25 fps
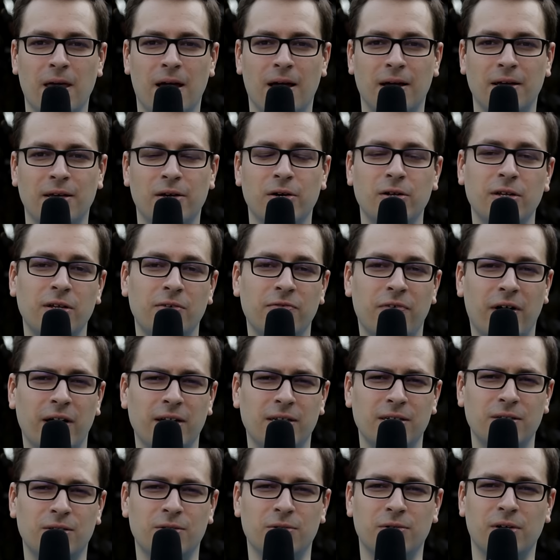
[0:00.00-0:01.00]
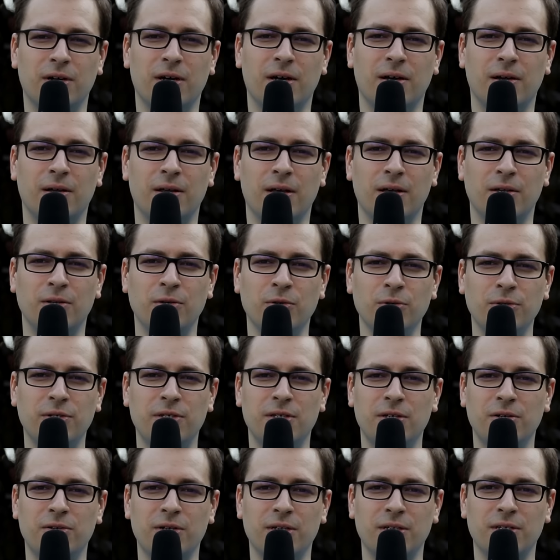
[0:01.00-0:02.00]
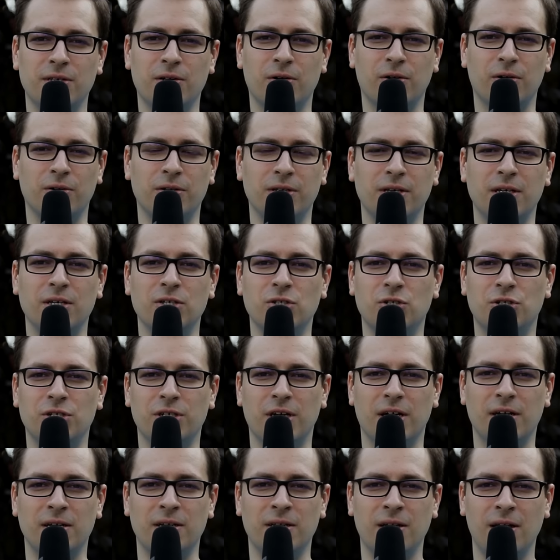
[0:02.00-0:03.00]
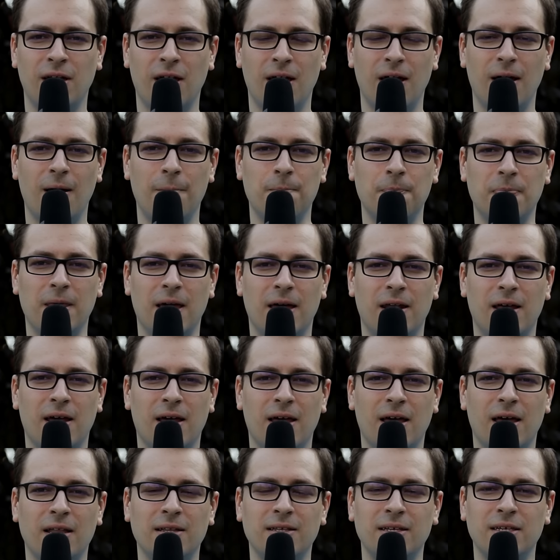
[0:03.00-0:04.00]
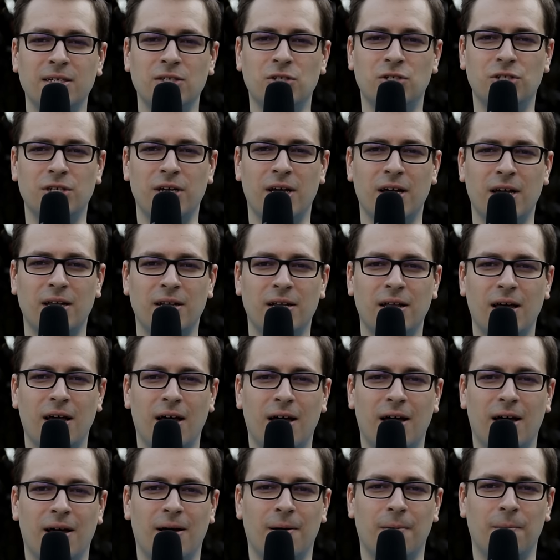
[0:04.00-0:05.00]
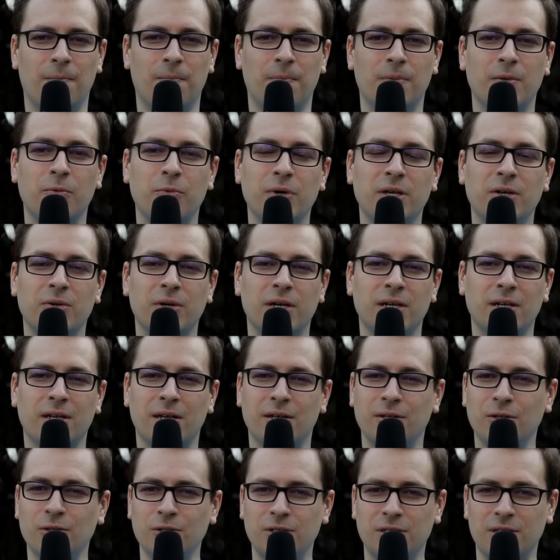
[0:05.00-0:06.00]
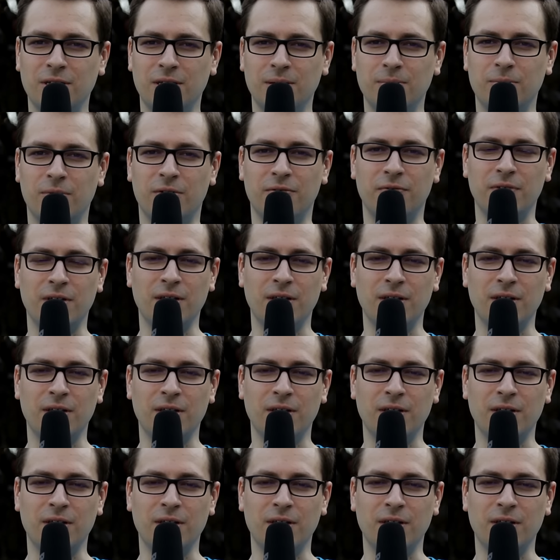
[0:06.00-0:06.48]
he got invited to a new series called ESGN, and at the ESGN we created a new team with